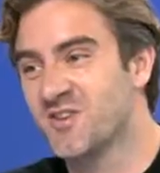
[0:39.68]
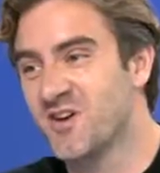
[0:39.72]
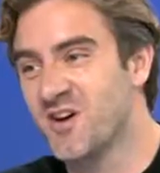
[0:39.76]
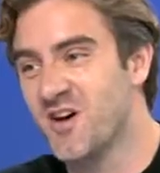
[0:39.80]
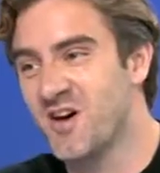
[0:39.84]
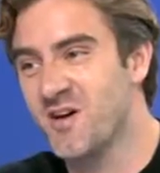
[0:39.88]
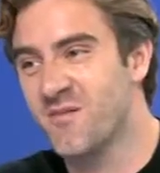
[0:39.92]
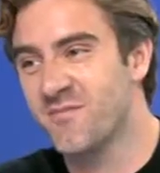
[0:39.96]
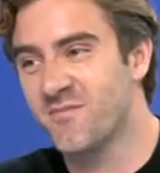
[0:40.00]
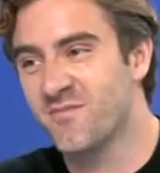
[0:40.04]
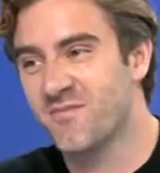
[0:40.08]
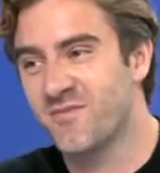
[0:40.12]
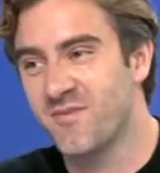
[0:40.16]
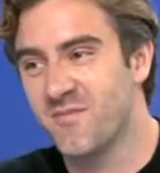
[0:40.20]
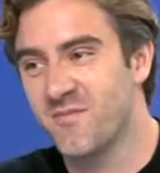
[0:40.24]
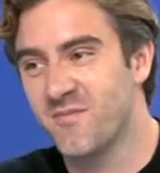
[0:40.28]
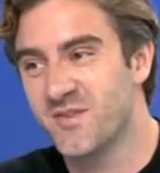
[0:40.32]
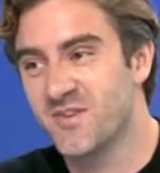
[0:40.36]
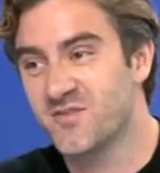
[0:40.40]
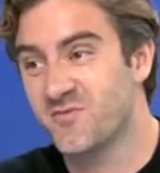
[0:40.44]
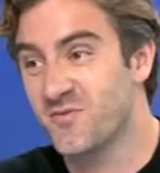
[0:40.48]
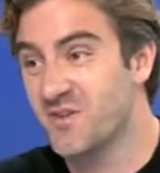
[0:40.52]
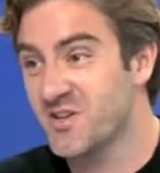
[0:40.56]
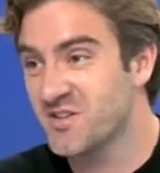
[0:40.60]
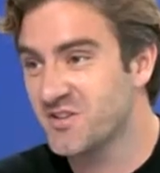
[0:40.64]
term from
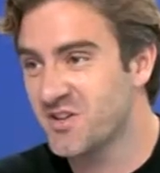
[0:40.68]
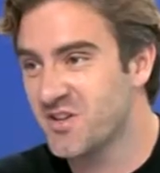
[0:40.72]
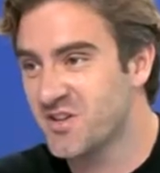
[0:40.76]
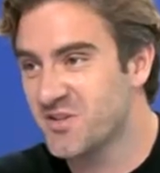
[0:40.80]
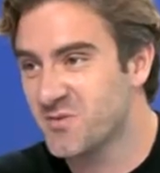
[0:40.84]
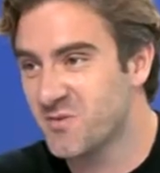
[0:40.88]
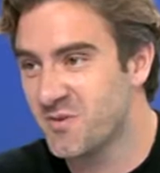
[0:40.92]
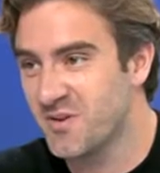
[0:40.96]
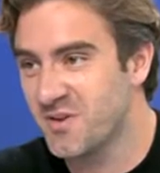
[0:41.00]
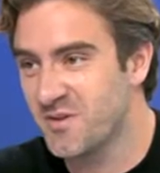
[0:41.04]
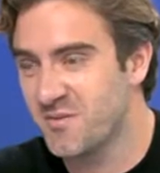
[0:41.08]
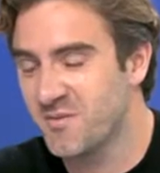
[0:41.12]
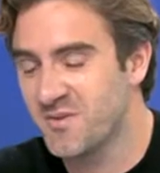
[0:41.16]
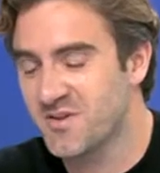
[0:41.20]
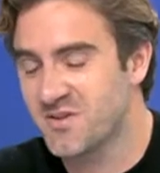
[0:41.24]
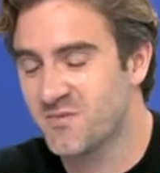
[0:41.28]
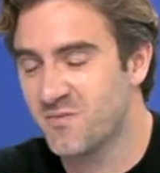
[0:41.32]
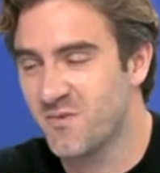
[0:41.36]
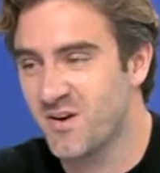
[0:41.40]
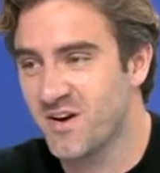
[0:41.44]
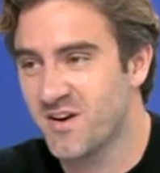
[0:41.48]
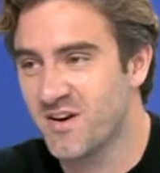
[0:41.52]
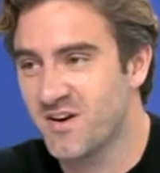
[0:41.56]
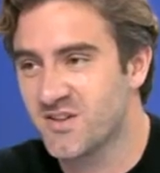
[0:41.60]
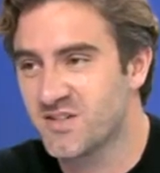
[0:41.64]
this research we commissioned,
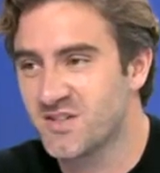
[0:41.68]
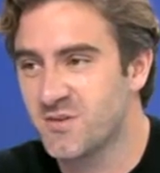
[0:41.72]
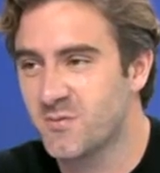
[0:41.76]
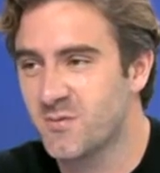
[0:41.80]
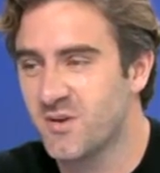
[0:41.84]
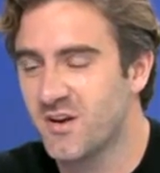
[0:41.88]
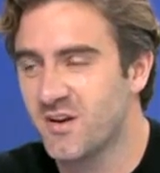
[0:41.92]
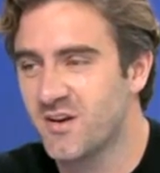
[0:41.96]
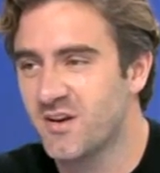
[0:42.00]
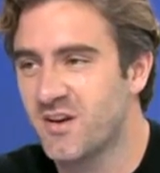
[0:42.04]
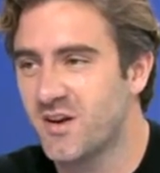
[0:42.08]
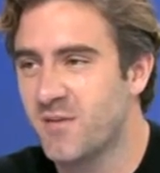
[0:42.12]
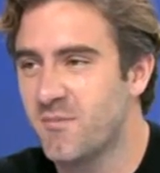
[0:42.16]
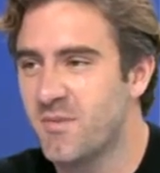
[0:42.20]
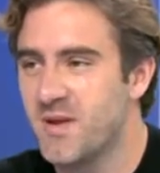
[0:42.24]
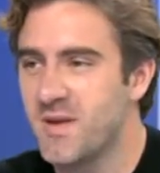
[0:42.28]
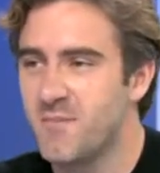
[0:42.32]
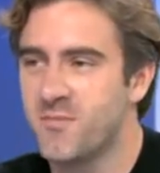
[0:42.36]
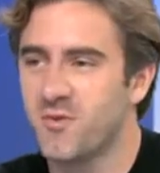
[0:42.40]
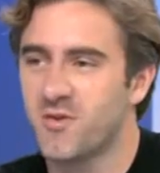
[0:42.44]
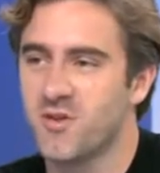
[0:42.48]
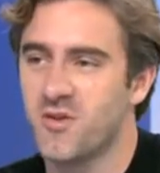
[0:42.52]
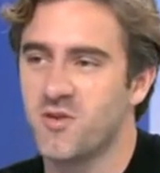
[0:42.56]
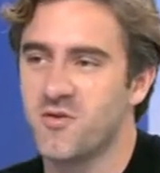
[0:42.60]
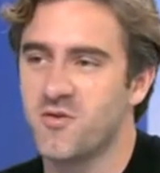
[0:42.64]
where actually we're looking at
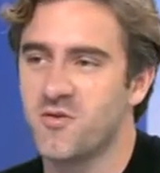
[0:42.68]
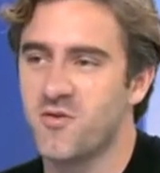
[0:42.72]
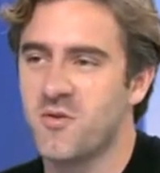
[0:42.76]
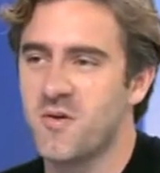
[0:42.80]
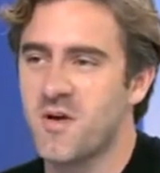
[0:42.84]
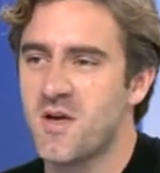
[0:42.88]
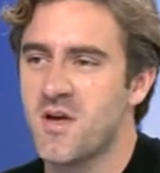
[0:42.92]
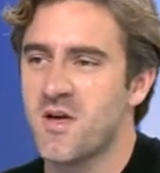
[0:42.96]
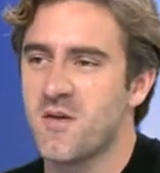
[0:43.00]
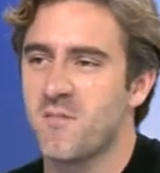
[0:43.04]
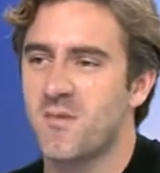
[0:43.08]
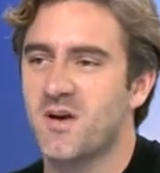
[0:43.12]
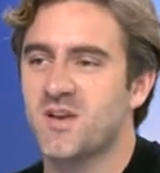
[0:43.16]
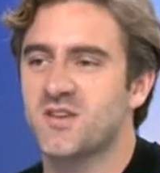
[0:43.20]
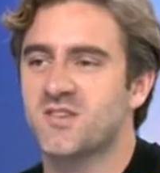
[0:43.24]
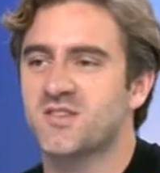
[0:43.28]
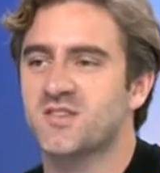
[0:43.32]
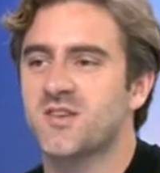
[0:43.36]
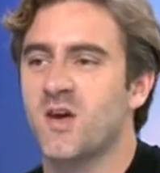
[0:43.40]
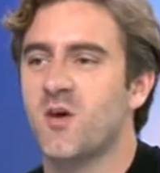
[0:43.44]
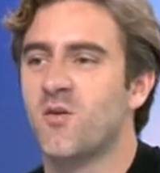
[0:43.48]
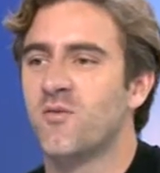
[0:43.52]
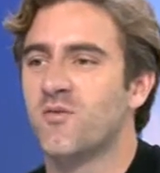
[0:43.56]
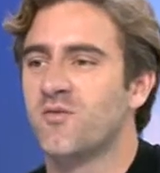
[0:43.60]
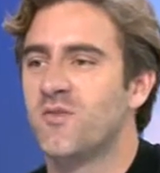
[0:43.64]
people who might
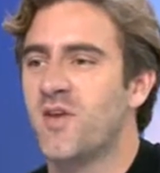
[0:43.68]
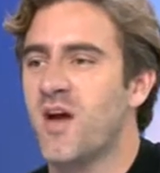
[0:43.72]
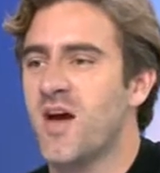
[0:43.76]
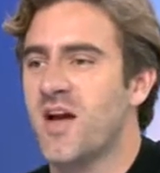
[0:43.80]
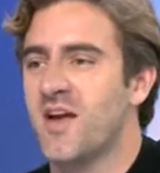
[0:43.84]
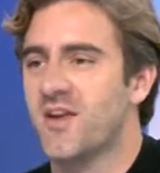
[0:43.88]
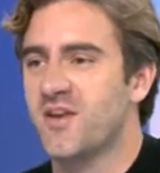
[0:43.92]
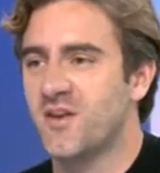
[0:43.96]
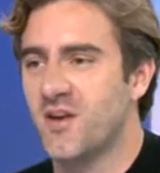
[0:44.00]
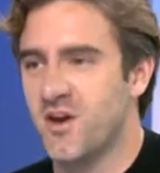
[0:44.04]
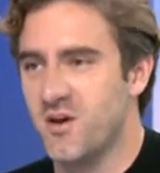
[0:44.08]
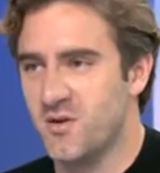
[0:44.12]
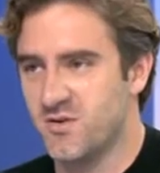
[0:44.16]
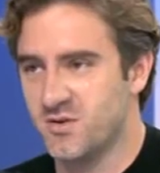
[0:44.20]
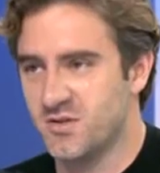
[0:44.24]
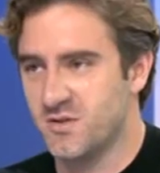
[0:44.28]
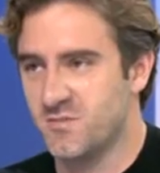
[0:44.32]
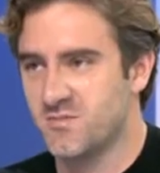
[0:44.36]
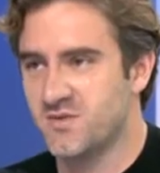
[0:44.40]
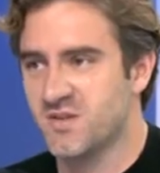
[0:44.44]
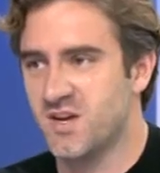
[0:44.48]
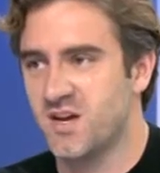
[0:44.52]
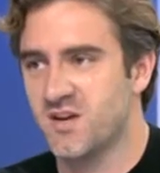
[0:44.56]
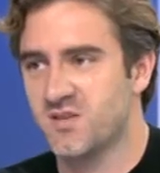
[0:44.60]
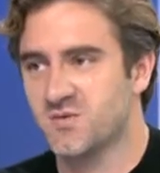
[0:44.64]
self-diagnose
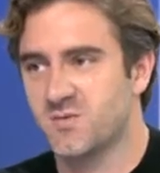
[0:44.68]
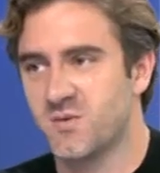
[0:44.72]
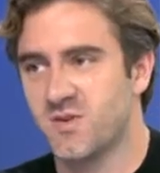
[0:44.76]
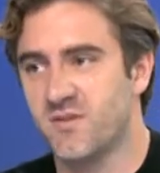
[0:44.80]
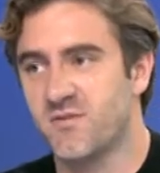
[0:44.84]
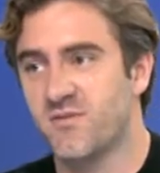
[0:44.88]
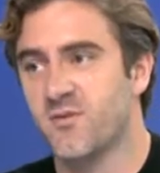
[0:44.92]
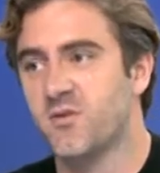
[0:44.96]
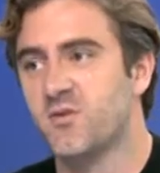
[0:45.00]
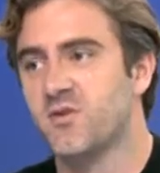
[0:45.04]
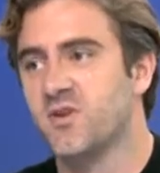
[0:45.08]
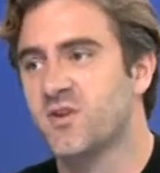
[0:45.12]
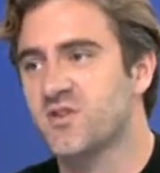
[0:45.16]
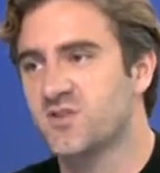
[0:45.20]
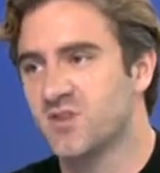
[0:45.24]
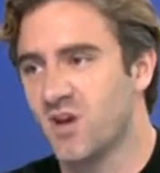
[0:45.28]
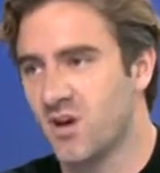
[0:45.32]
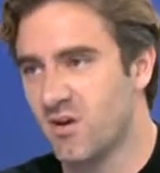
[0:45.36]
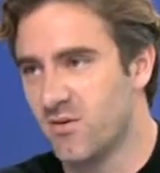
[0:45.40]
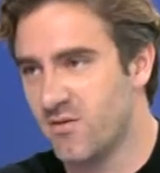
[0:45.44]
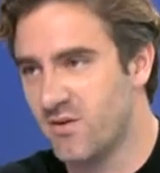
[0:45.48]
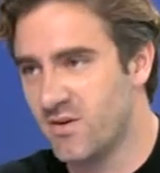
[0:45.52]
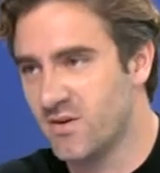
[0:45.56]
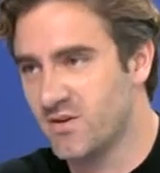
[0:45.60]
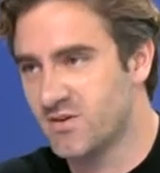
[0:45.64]
themselves with a food
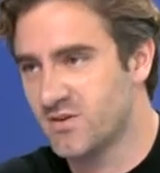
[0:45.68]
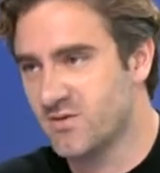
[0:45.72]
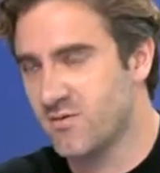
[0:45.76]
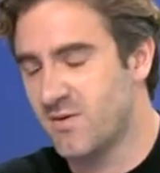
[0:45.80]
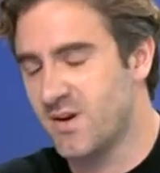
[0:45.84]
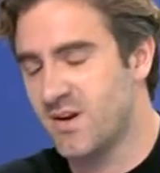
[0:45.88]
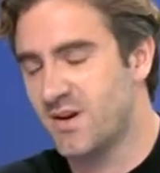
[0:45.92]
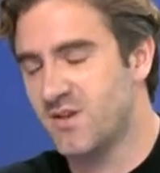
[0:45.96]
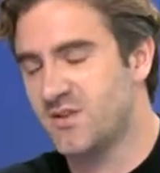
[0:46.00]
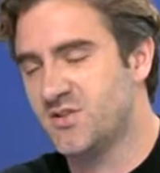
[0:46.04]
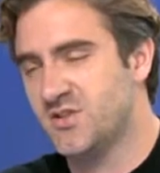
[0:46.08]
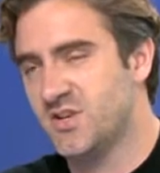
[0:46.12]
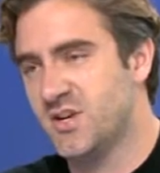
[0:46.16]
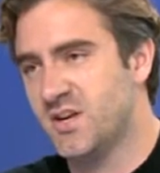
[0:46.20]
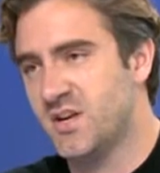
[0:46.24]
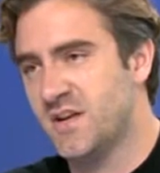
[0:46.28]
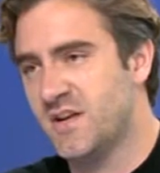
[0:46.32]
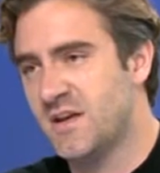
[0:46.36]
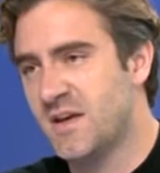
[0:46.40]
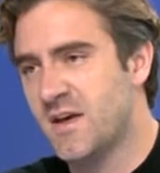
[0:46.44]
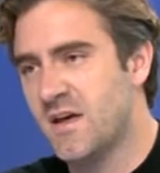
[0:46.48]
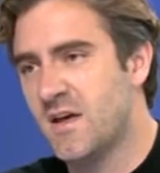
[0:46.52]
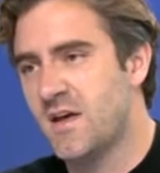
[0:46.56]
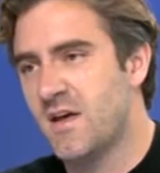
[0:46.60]
intolerance or allergy